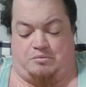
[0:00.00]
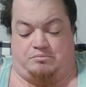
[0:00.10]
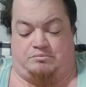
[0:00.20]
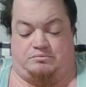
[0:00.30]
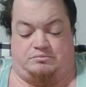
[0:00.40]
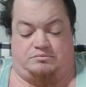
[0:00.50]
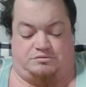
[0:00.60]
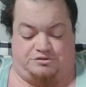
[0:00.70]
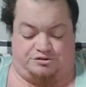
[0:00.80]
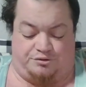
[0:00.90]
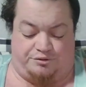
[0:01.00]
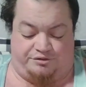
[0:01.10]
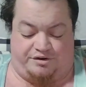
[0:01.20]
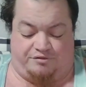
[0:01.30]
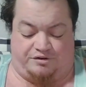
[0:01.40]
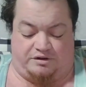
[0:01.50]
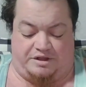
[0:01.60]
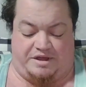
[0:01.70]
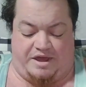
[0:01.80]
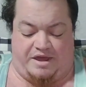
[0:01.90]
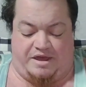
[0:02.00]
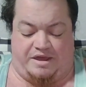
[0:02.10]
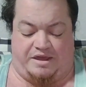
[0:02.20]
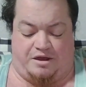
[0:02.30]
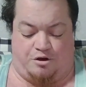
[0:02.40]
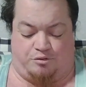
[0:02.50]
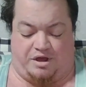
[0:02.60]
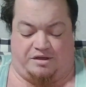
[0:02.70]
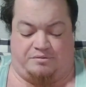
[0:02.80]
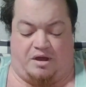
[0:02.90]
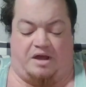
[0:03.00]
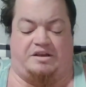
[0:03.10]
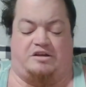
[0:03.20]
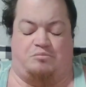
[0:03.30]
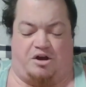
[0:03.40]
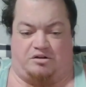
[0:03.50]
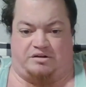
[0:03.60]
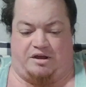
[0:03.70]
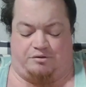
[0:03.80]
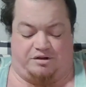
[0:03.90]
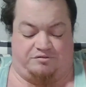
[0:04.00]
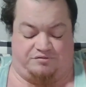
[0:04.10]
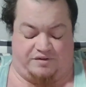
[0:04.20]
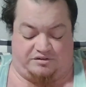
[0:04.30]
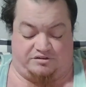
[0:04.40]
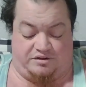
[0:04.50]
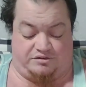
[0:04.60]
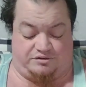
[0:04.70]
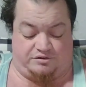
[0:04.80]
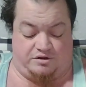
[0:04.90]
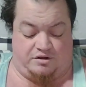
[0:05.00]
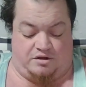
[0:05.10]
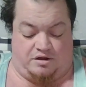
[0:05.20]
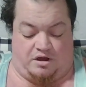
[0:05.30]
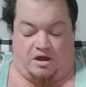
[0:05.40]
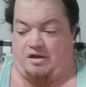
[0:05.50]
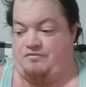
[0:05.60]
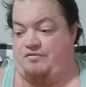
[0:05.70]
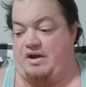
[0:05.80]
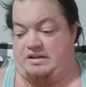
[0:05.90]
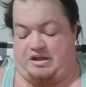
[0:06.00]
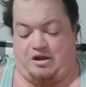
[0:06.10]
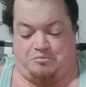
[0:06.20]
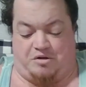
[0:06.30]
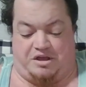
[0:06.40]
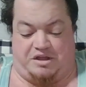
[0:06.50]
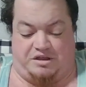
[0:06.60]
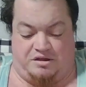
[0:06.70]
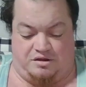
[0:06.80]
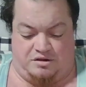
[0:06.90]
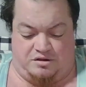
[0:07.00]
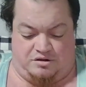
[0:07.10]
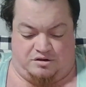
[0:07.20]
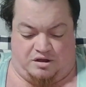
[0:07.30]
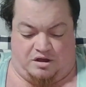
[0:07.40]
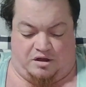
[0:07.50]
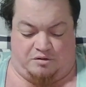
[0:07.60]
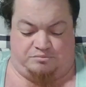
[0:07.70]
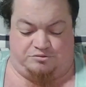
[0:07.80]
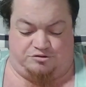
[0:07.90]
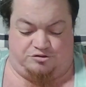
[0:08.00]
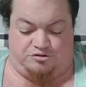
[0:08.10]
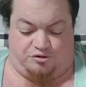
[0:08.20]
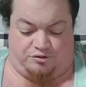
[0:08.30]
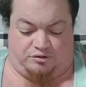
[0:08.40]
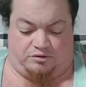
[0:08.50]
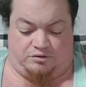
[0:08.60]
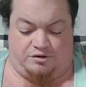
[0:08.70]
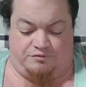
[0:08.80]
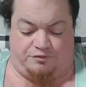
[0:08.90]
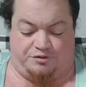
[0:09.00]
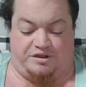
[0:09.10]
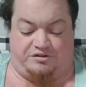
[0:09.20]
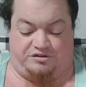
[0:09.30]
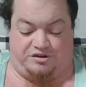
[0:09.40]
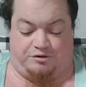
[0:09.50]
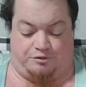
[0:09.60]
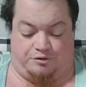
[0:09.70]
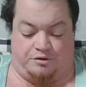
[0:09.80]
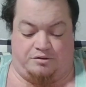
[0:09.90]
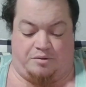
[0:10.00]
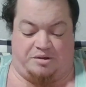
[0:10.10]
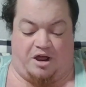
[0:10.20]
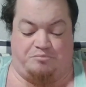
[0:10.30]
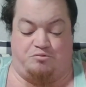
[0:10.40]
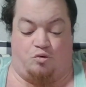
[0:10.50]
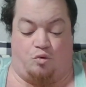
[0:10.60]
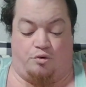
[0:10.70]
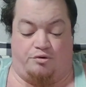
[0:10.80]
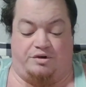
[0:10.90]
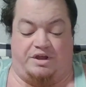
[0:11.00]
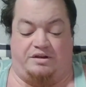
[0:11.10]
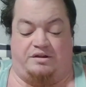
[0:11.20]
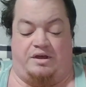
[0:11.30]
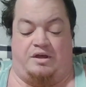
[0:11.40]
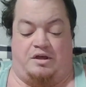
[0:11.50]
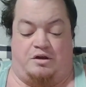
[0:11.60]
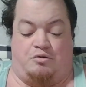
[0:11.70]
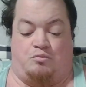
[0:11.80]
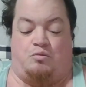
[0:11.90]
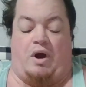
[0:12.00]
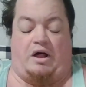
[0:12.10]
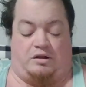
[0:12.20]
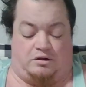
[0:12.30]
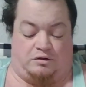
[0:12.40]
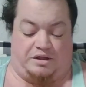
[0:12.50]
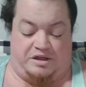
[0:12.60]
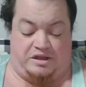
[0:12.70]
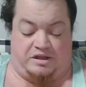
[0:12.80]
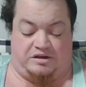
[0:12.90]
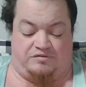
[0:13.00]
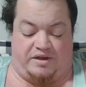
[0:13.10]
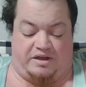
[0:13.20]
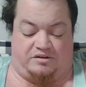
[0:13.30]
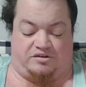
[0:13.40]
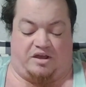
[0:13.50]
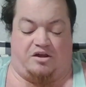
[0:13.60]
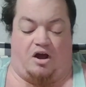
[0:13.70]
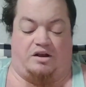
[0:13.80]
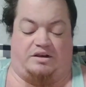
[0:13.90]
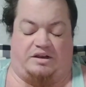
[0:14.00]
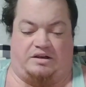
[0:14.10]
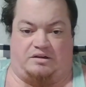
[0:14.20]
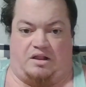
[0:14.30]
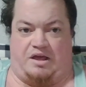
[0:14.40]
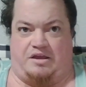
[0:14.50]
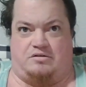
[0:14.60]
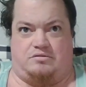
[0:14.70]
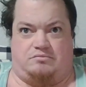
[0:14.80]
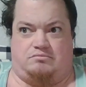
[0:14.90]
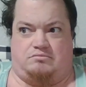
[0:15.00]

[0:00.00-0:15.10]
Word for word: Um, so there's definitely a, okay, I need to buckle down and fix this. I finally got my uh, journal for this year. I mean, I ordered it well in advance. I got it in like